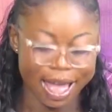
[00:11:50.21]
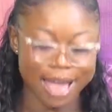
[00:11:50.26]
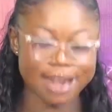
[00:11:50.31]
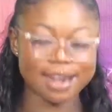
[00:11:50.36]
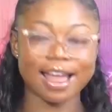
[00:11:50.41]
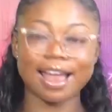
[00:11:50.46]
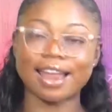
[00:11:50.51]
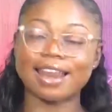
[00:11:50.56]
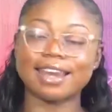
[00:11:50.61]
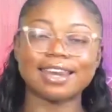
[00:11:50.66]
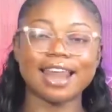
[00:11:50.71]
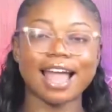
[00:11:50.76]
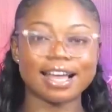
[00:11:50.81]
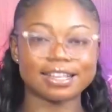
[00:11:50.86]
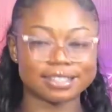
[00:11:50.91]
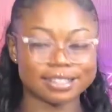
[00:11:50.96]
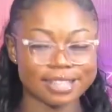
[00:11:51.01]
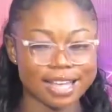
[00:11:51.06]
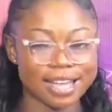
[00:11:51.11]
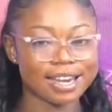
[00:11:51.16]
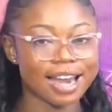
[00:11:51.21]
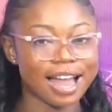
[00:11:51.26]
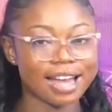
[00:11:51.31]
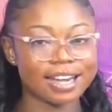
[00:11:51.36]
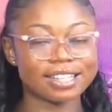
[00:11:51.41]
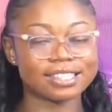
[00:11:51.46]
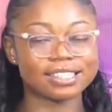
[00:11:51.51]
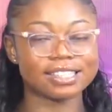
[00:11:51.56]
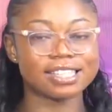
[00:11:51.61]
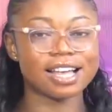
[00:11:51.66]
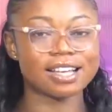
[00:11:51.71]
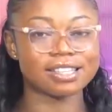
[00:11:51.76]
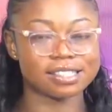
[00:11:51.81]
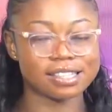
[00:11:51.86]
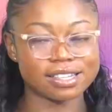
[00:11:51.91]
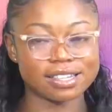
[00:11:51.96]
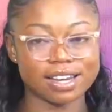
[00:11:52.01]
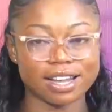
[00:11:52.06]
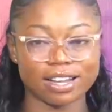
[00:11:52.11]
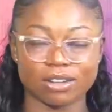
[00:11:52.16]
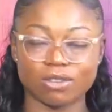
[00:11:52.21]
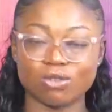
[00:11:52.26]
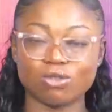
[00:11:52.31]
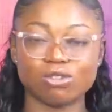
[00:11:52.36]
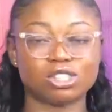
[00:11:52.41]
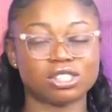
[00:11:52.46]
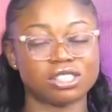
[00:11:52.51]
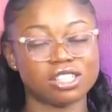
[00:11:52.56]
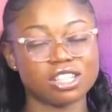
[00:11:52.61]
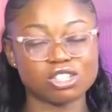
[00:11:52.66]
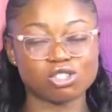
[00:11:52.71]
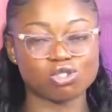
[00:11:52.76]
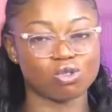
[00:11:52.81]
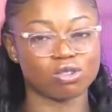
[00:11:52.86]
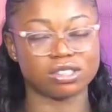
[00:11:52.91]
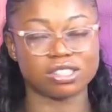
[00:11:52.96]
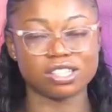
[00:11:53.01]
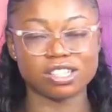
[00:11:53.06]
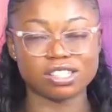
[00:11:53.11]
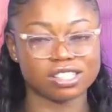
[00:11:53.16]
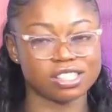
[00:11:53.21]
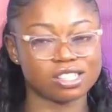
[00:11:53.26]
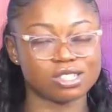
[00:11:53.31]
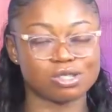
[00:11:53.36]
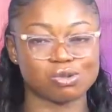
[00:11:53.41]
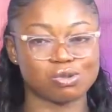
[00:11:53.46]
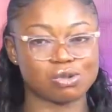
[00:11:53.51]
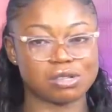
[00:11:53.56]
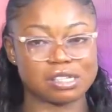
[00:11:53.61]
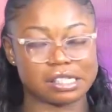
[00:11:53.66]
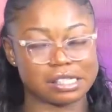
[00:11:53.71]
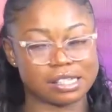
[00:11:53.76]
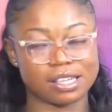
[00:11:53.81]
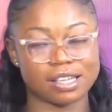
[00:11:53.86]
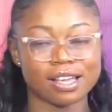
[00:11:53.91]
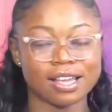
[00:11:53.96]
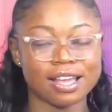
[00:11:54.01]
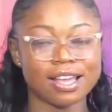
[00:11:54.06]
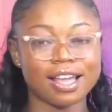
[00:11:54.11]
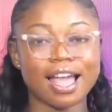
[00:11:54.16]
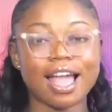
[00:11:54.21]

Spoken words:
na se na de fi an se na nu tin shon se